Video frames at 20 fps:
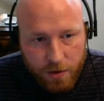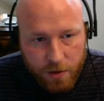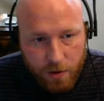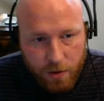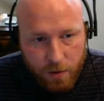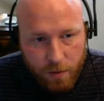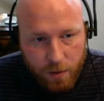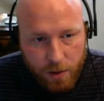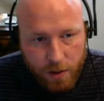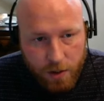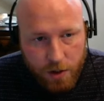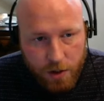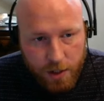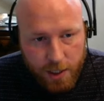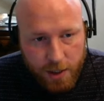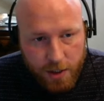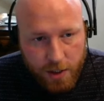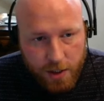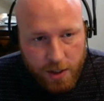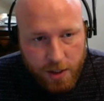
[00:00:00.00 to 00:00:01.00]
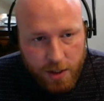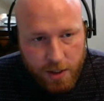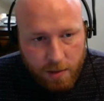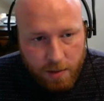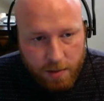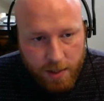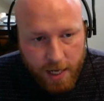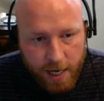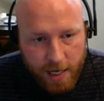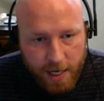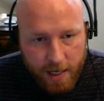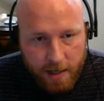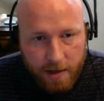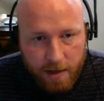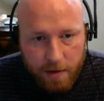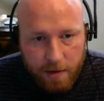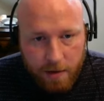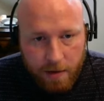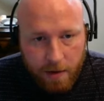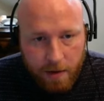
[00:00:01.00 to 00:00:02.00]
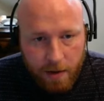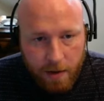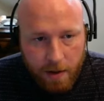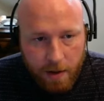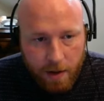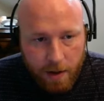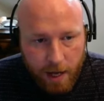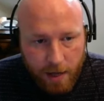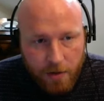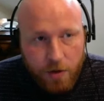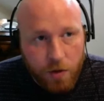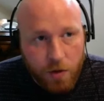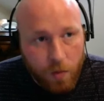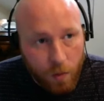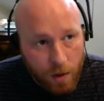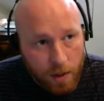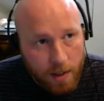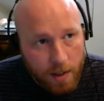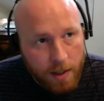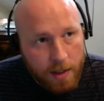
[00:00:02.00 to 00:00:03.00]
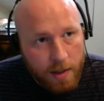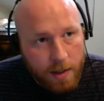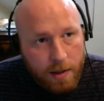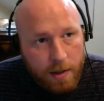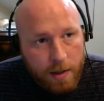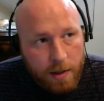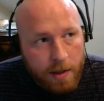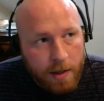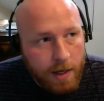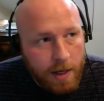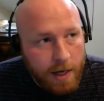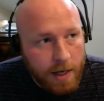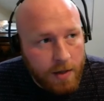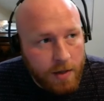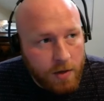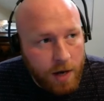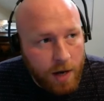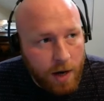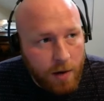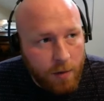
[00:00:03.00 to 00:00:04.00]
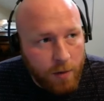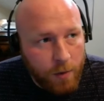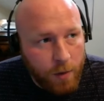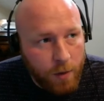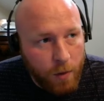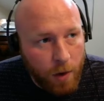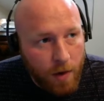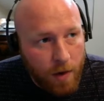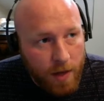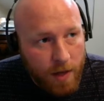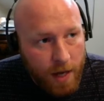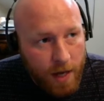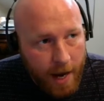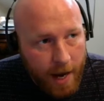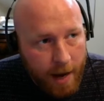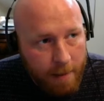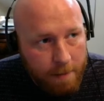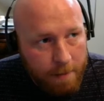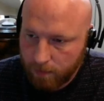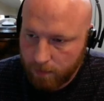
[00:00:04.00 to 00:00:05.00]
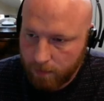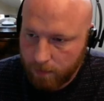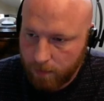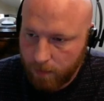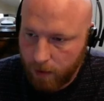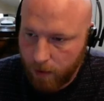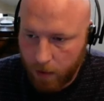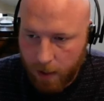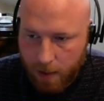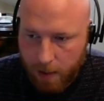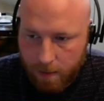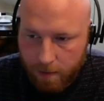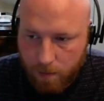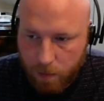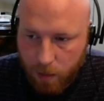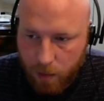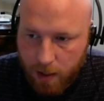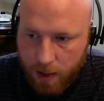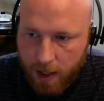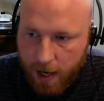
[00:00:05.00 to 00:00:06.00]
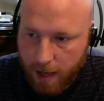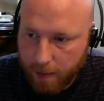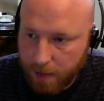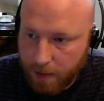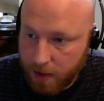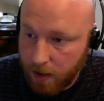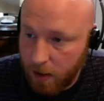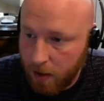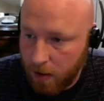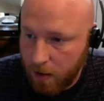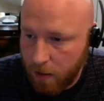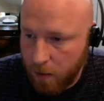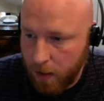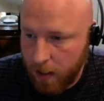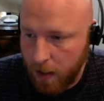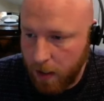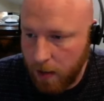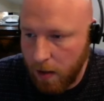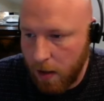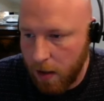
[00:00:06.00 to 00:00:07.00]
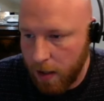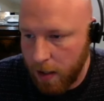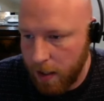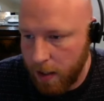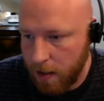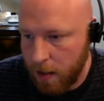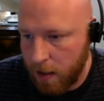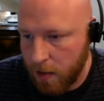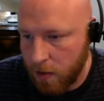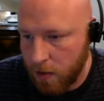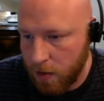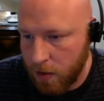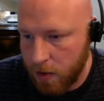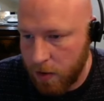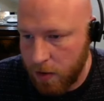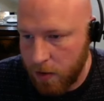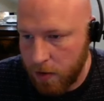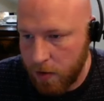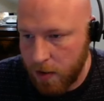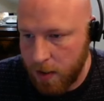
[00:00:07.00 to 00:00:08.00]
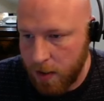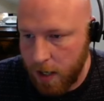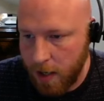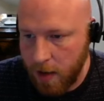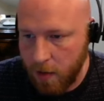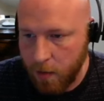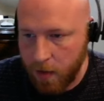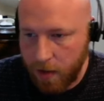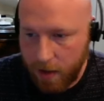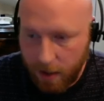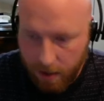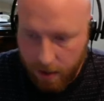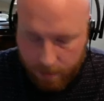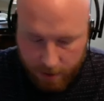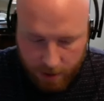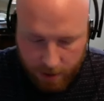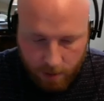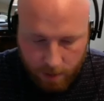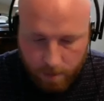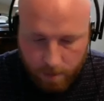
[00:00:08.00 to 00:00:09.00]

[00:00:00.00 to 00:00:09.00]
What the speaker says: So if we just change this to some date, that should work. And so now if we run the app, okay, with the app started, we can log in. I'll just use sign in with email.